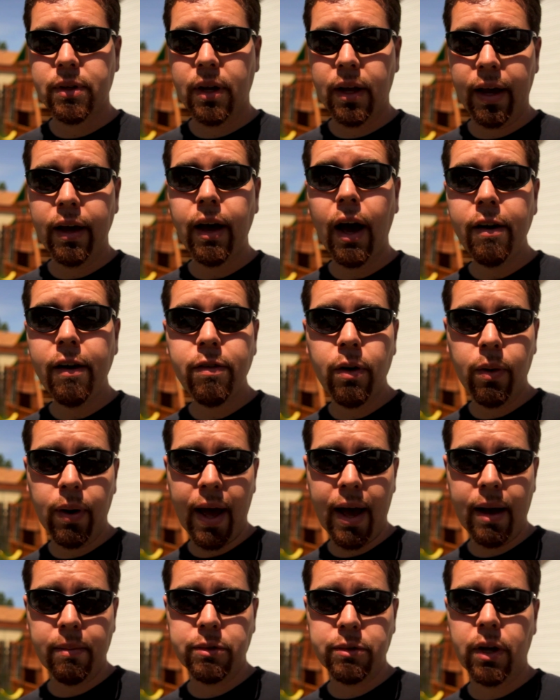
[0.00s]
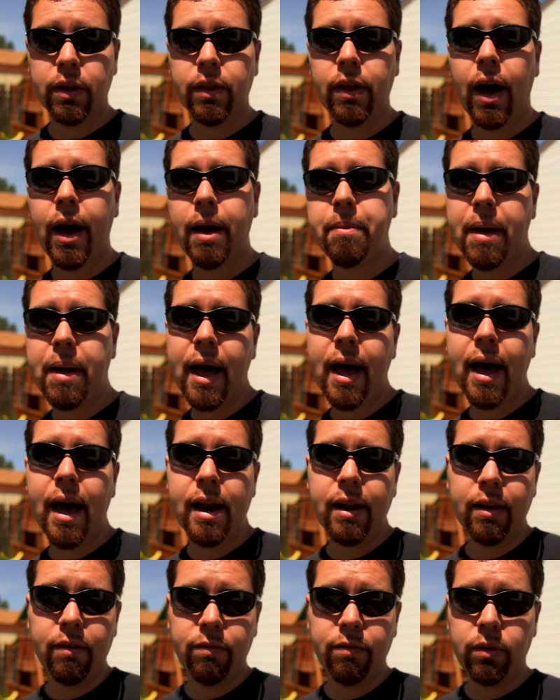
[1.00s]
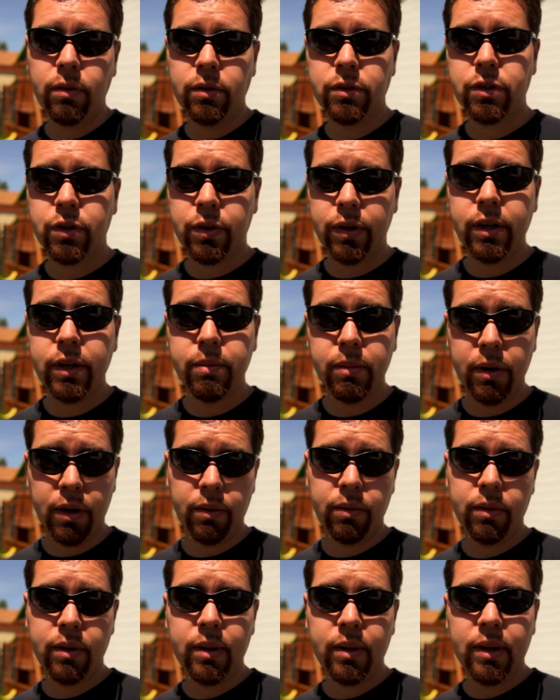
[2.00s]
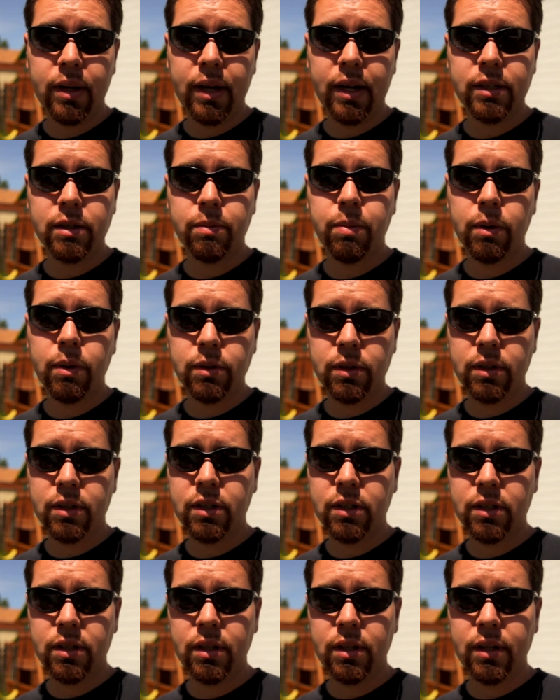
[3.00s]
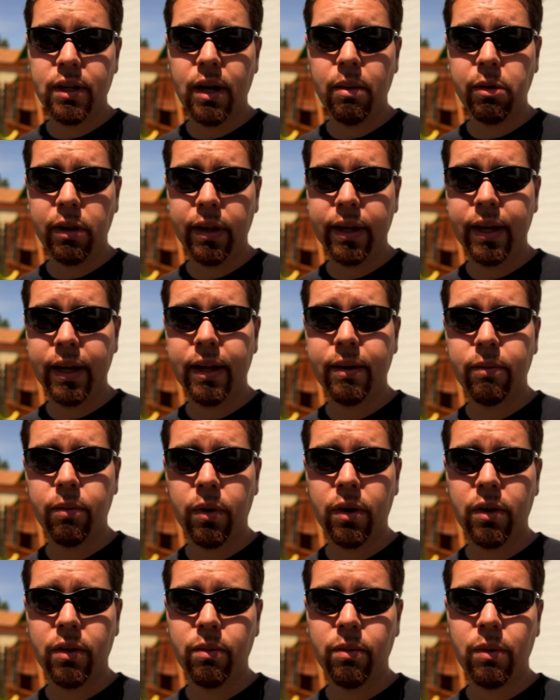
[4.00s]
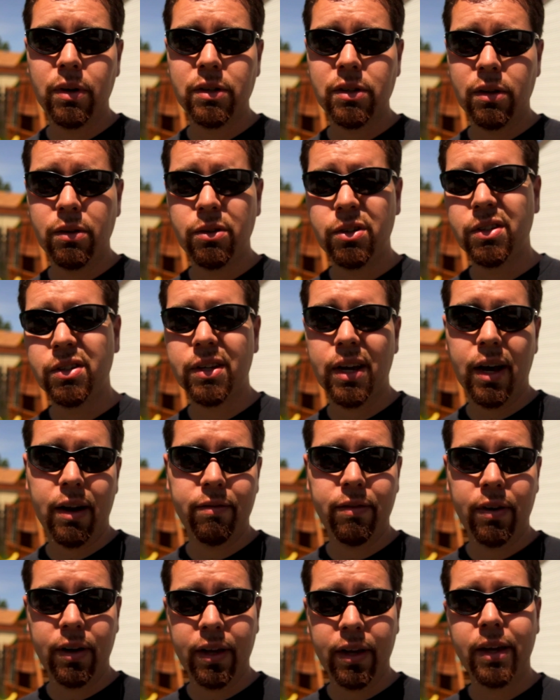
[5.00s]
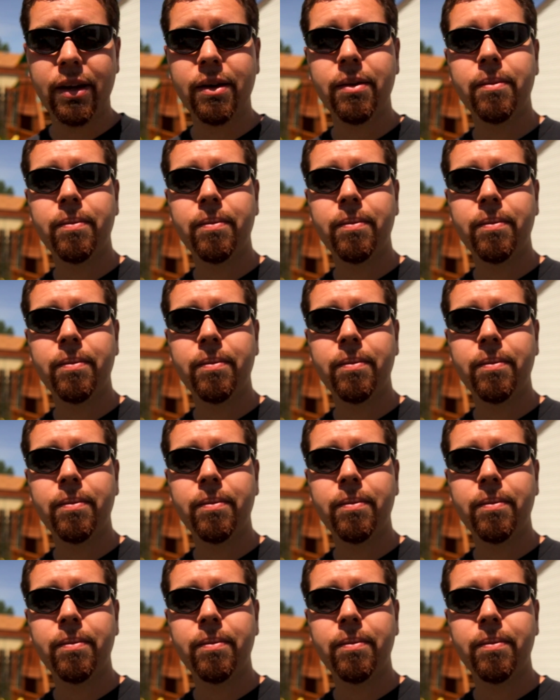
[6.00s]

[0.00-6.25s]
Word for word: iPhone apps, on the iPad in full screen mode as opposed to just doubling it where the resolution's kind of funky.